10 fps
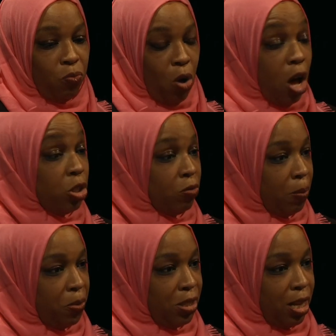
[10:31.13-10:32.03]
also
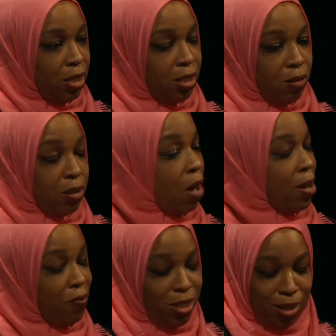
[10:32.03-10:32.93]
represents, yeah, we
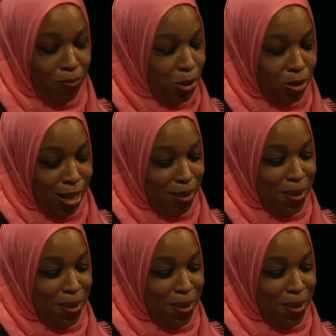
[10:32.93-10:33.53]
have the same first name,